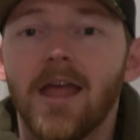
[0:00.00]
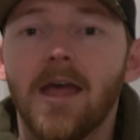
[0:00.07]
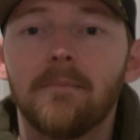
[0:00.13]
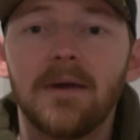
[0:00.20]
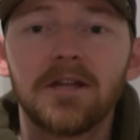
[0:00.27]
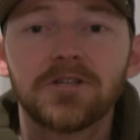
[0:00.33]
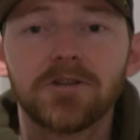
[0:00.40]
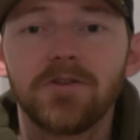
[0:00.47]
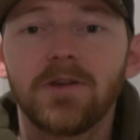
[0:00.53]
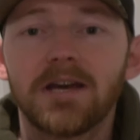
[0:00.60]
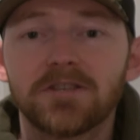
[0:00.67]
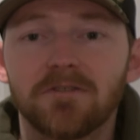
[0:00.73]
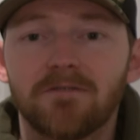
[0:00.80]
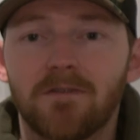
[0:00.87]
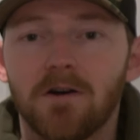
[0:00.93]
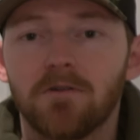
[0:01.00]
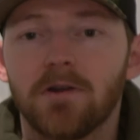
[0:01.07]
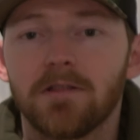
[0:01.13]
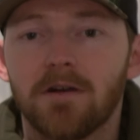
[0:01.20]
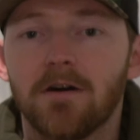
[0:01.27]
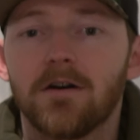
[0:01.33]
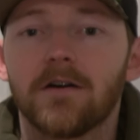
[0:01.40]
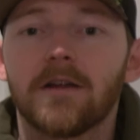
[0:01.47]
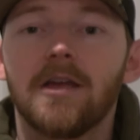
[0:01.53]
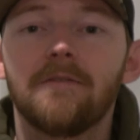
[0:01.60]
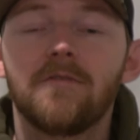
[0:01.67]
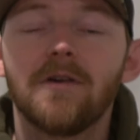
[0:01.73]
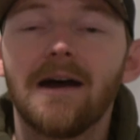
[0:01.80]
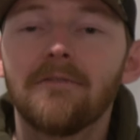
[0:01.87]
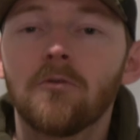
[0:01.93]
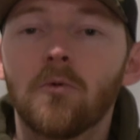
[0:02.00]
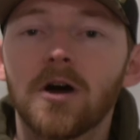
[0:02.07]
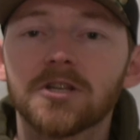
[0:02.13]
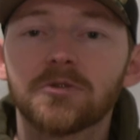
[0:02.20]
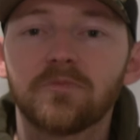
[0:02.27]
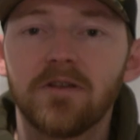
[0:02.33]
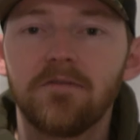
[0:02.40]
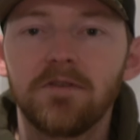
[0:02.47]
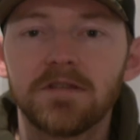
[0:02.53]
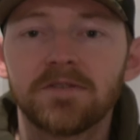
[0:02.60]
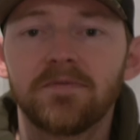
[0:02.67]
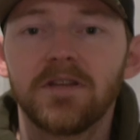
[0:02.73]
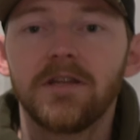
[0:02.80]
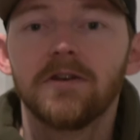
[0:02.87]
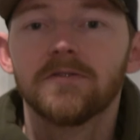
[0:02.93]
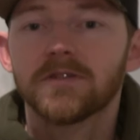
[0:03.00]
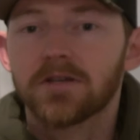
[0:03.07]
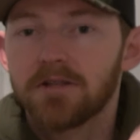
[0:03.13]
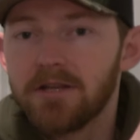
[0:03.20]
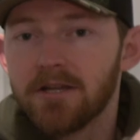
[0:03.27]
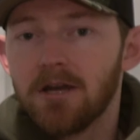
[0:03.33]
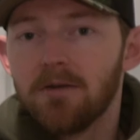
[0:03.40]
and make sure you guys are following along. If you haven't watched previous videos, click